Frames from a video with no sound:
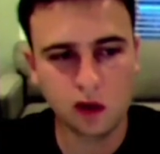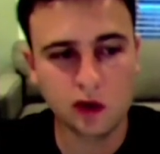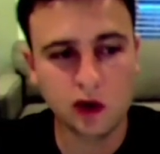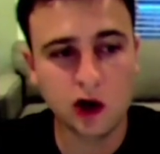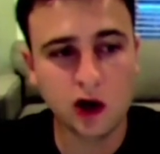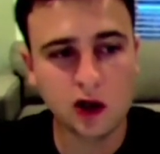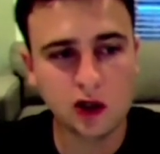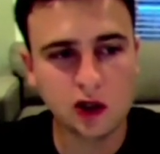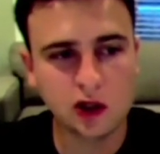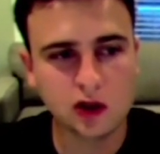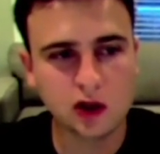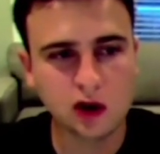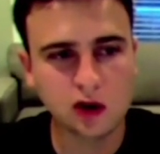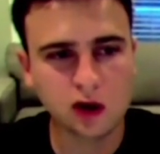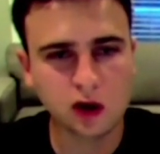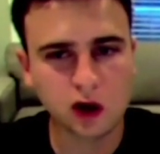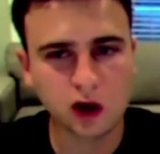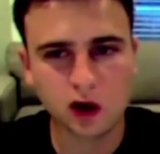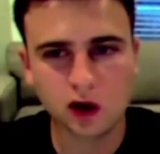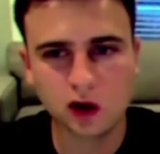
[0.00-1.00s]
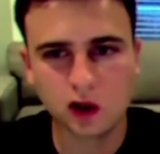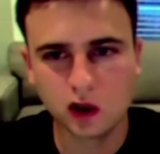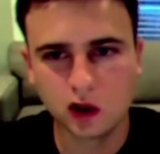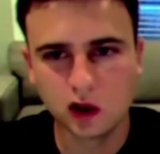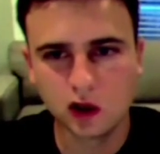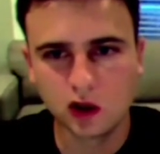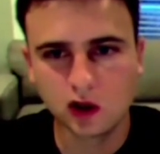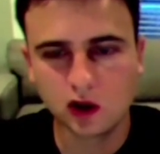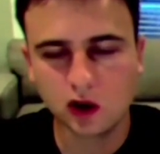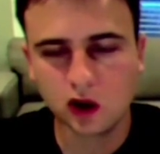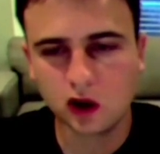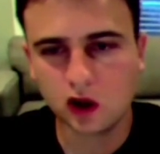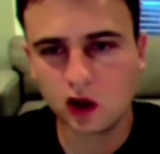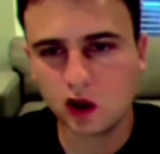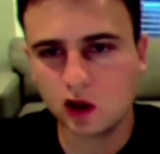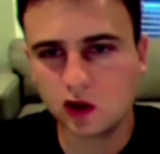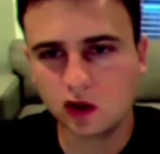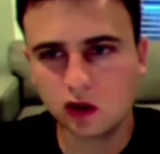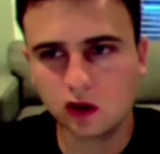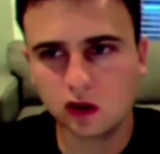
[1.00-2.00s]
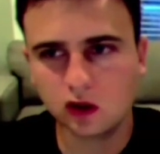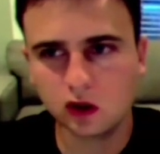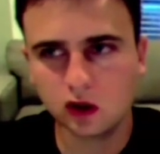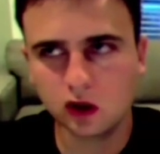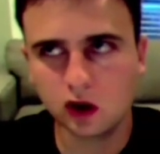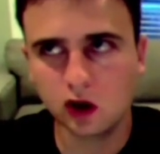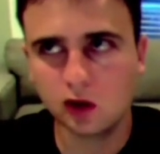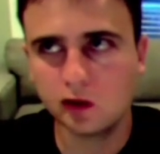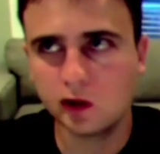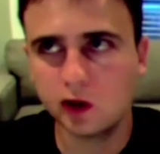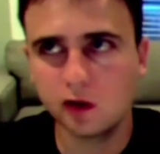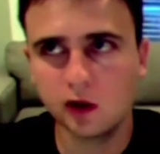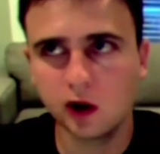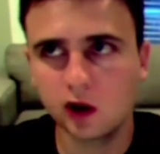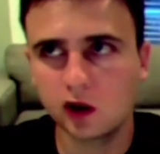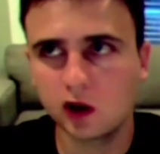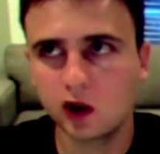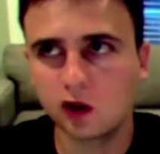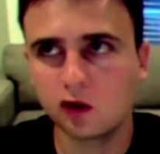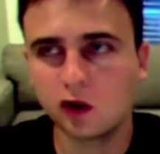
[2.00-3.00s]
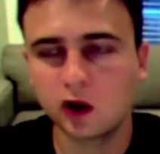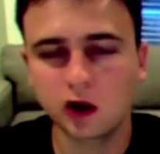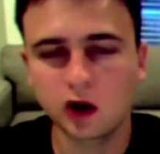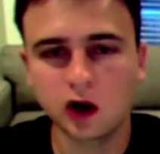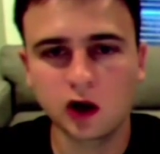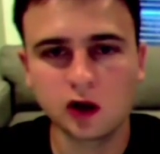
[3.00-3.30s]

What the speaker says: projects out there. So I don't think it's all going to be about like one